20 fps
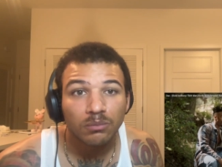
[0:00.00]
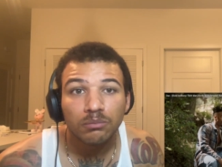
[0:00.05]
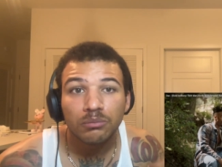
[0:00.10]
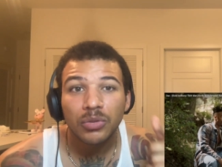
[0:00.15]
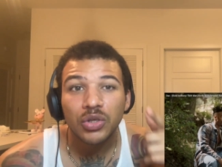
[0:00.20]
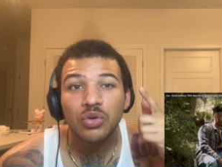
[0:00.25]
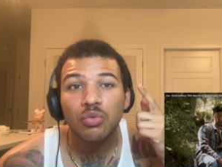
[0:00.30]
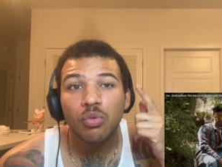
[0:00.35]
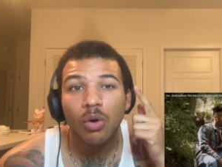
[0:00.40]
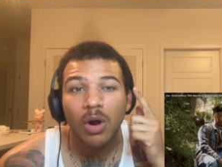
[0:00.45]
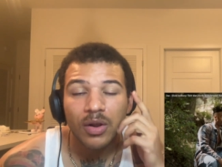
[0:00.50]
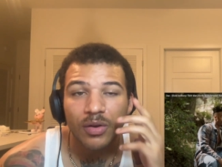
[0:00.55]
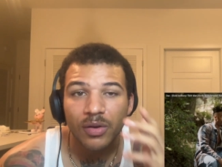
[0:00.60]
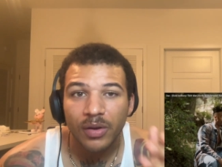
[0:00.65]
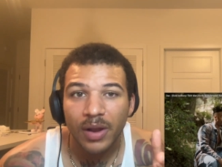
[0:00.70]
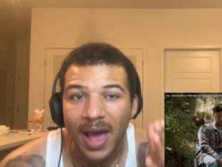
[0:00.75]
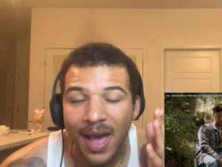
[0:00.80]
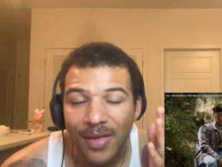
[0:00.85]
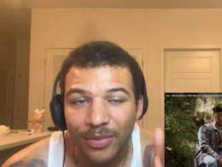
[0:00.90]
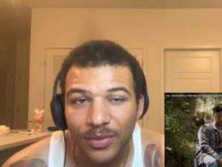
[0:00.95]
But you are
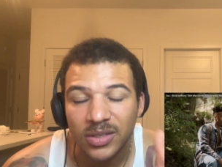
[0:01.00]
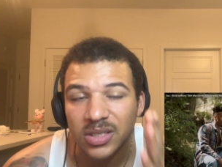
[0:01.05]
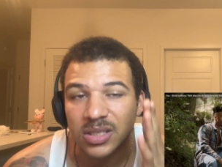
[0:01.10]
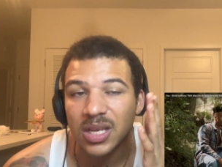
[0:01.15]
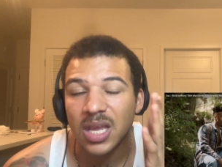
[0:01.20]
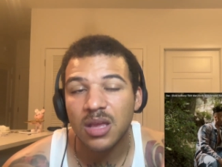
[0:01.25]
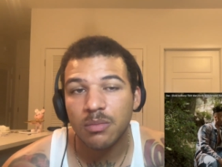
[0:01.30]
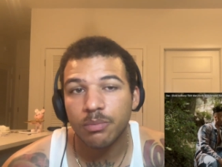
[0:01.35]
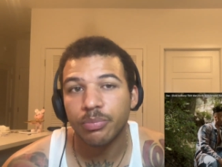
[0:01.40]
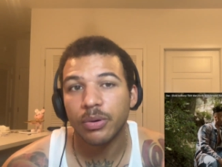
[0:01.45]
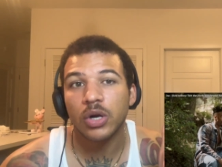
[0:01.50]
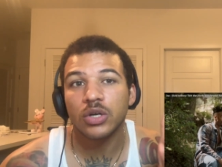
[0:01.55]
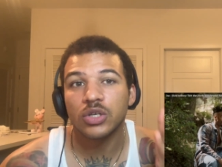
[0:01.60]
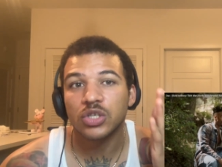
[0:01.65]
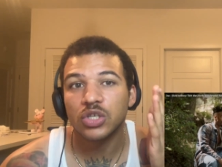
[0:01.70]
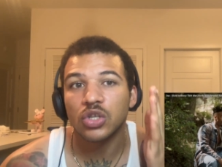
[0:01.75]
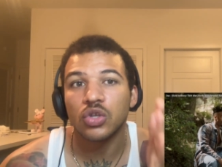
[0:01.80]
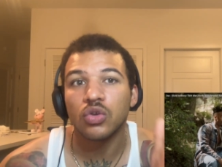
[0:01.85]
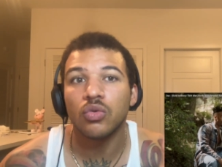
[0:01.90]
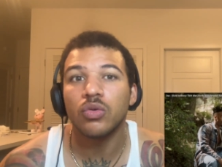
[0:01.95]
not the same
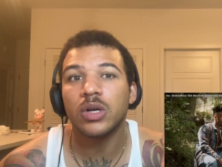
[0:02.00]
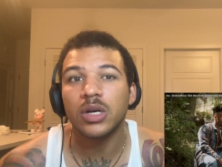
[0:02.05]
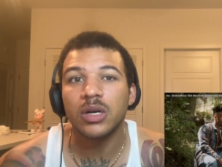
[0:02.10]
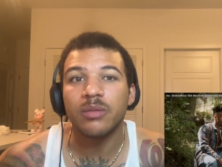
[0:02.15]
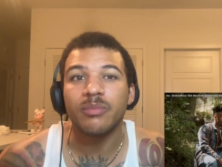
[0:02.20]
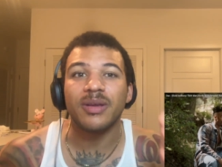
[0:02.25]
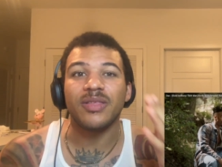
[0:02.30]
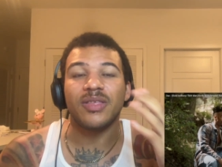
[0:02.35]
person you could be,